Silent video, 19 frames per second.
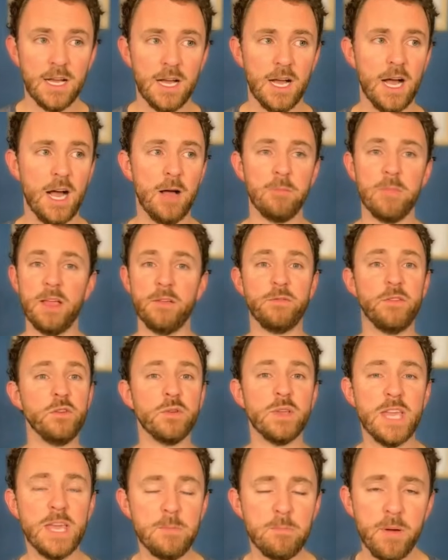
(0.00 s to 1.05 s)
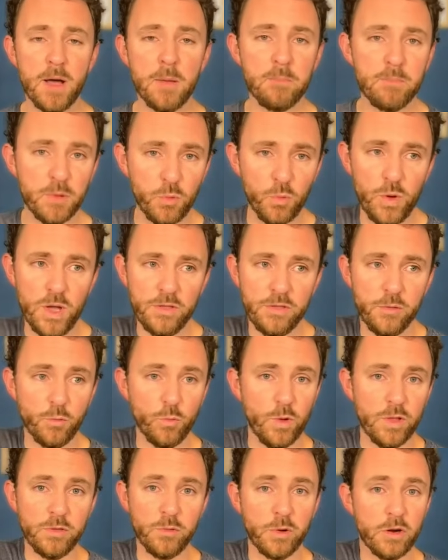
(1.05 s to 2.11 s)
Um, if you keep up with
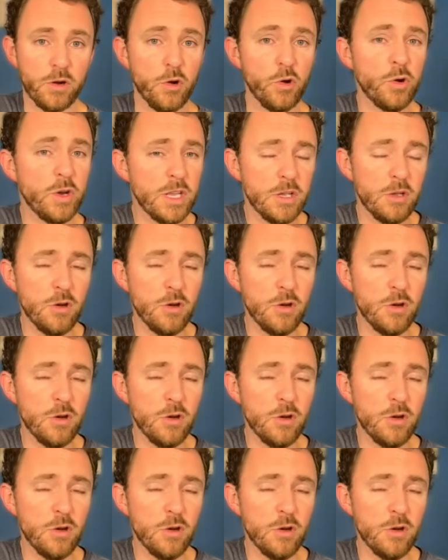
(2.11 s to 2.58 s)
with recruiting,